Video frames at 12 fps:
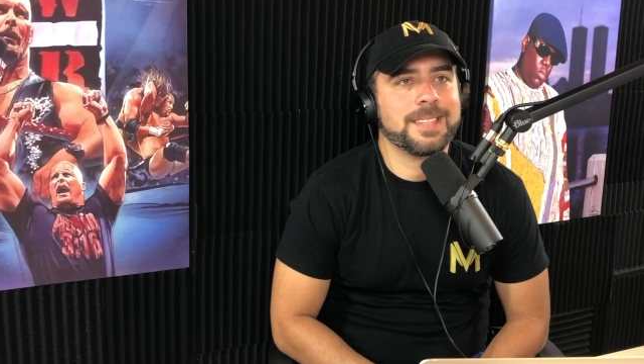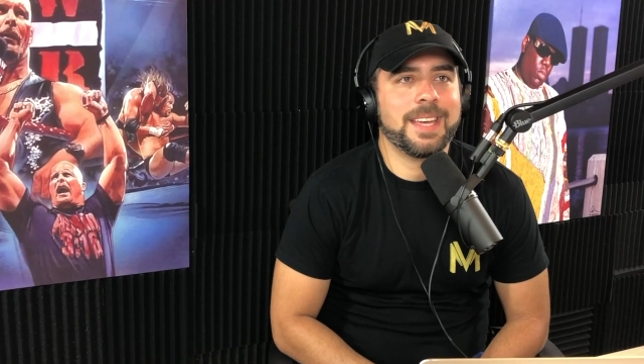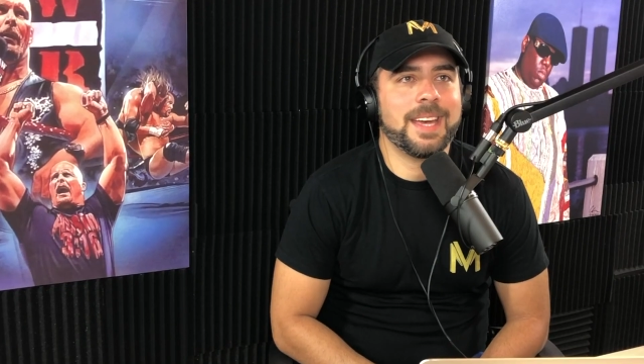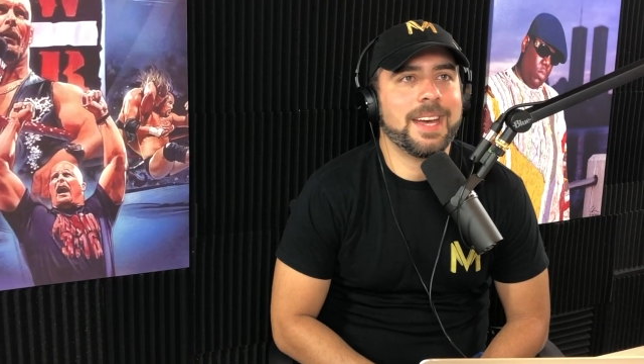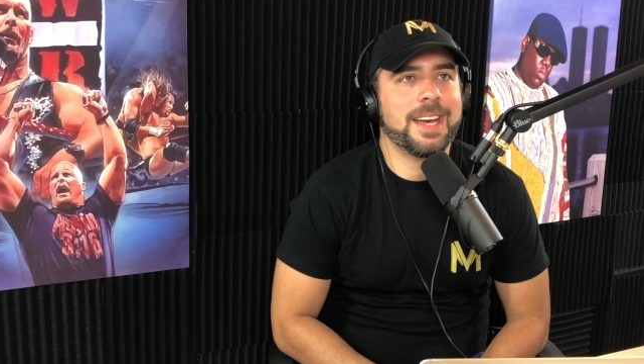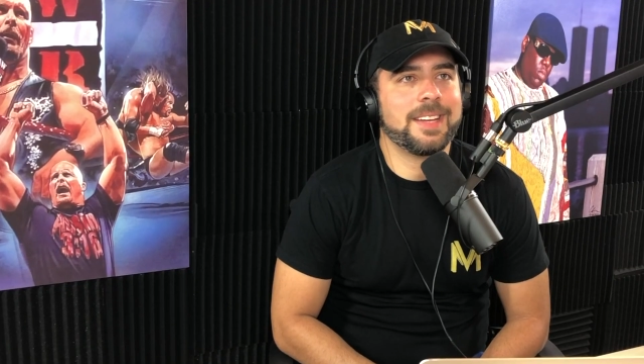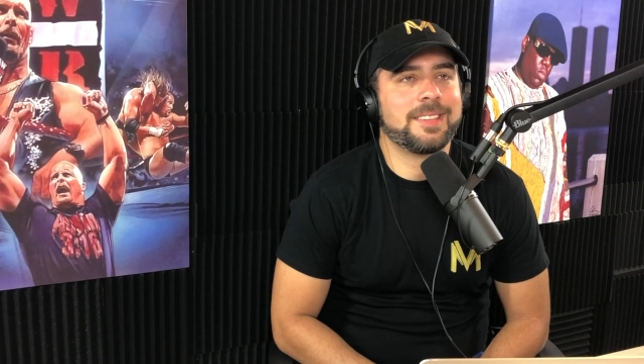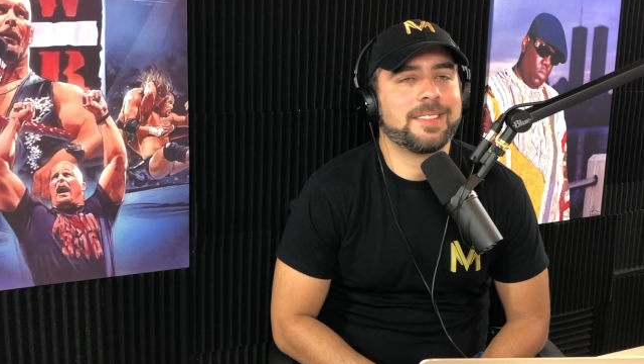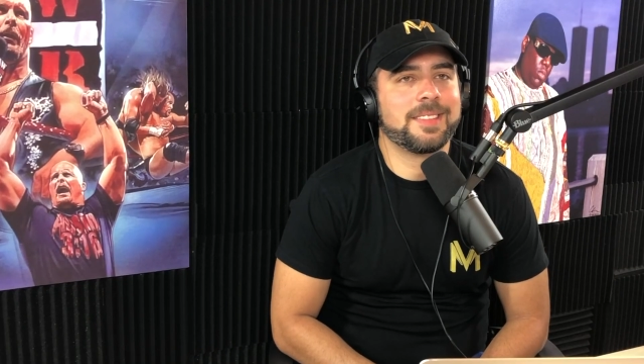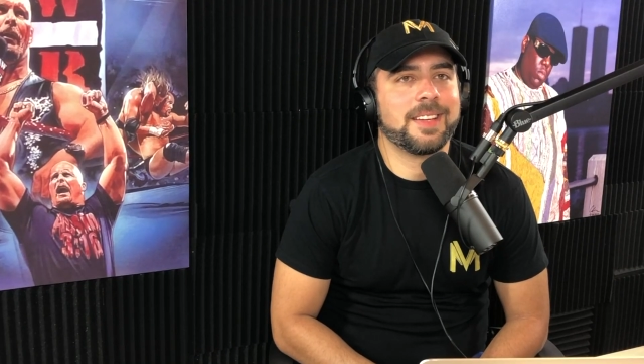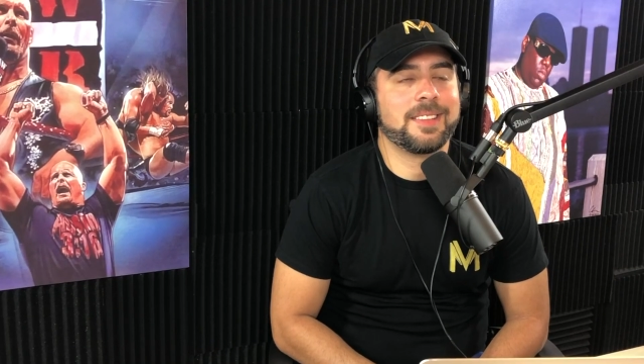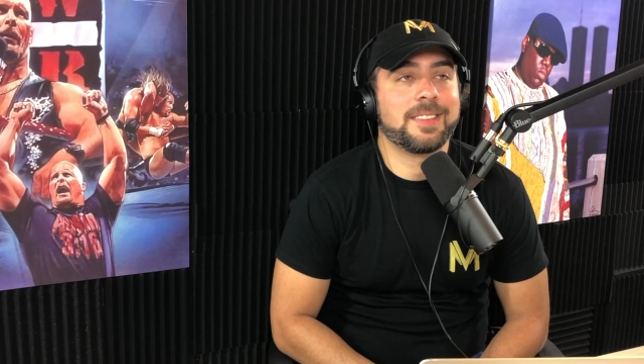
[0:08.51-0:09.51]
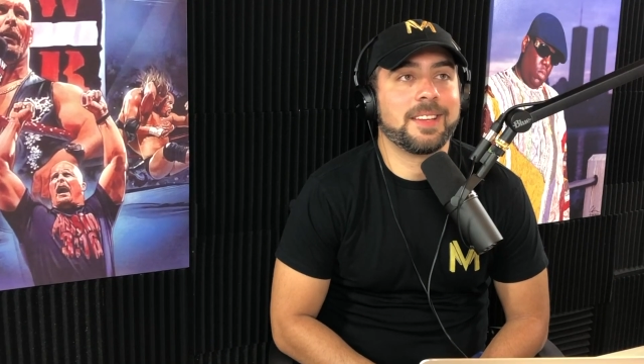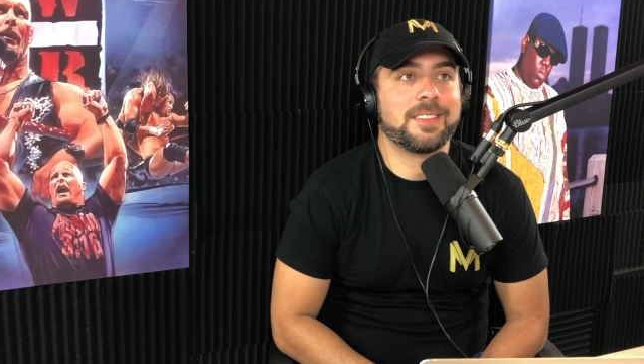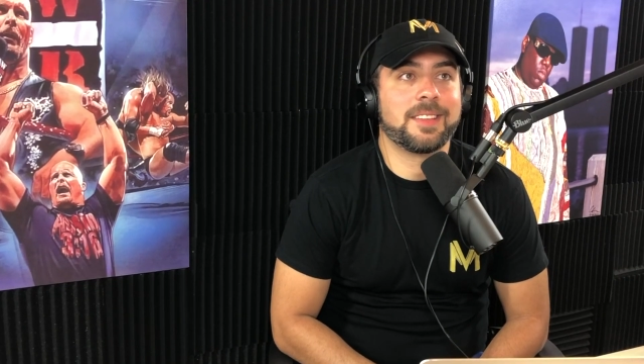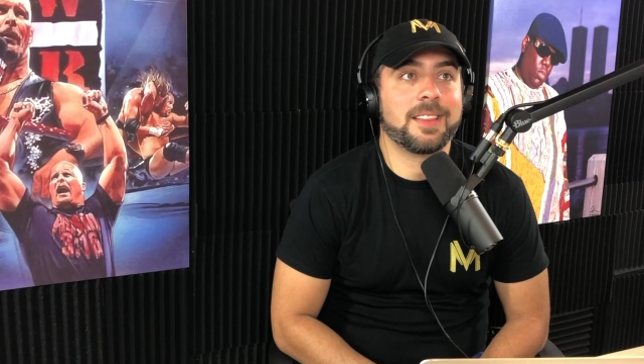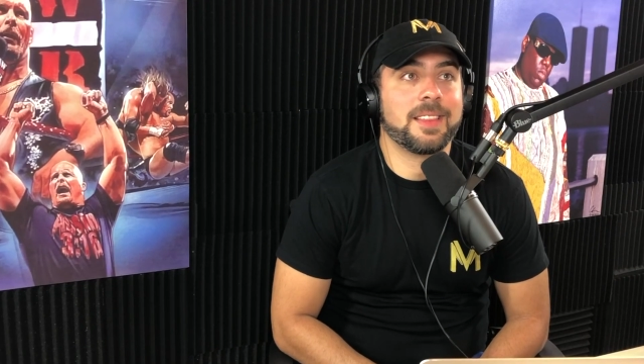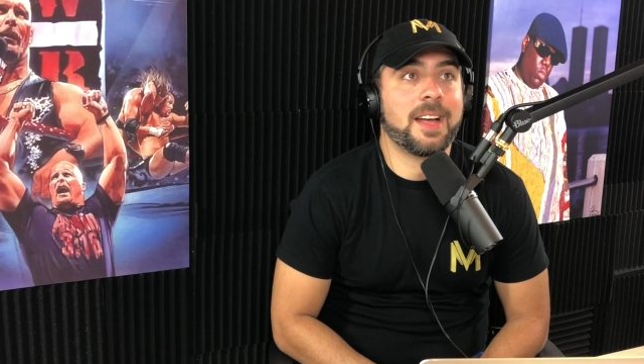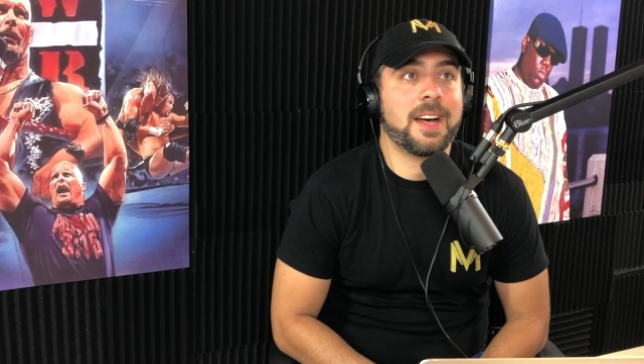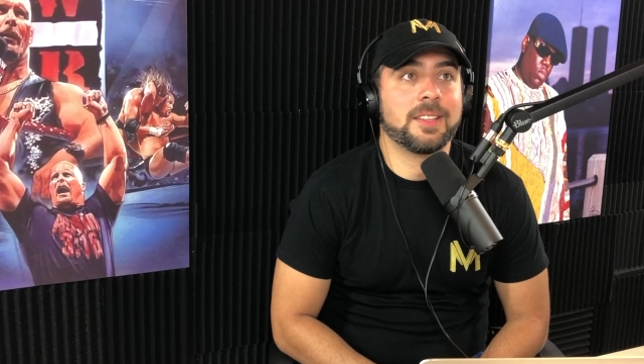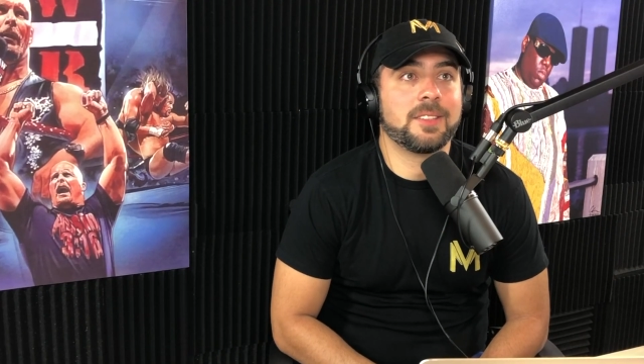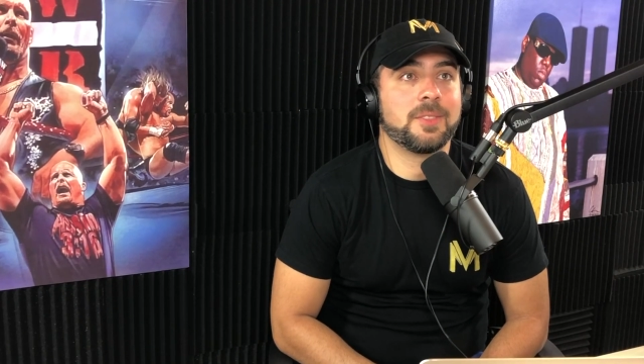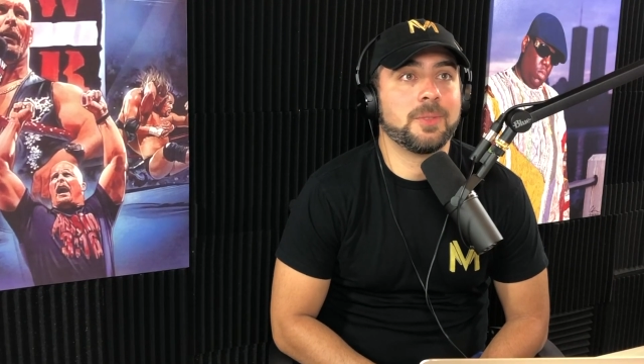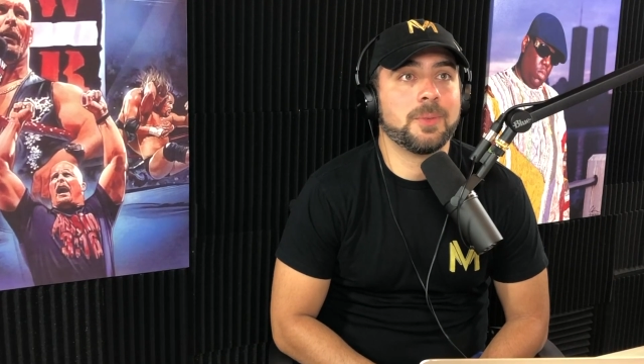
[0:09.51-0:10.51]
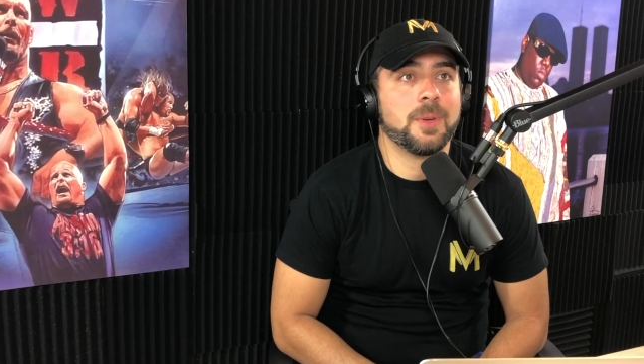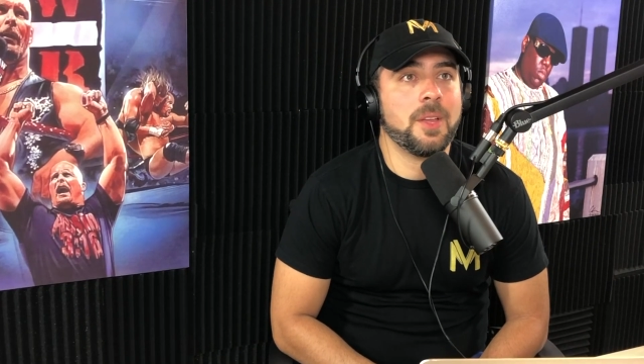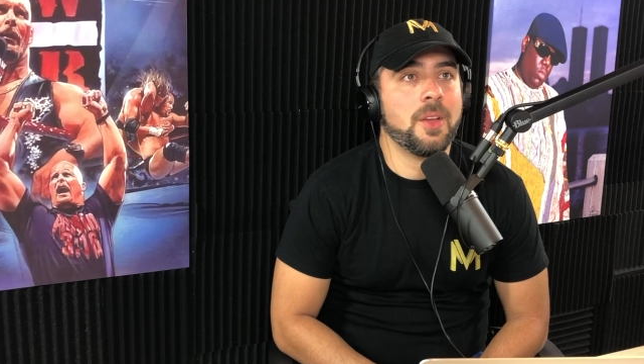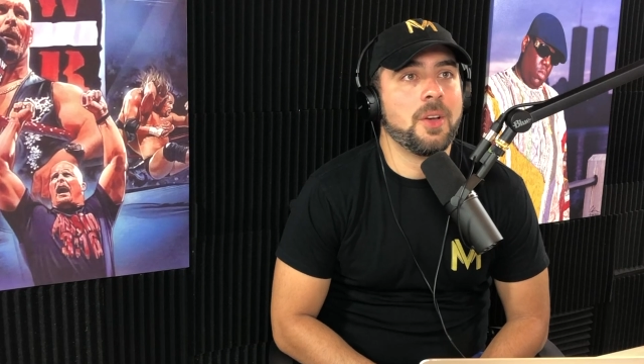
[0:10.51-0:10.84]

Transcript: Yeah, it's a lot too.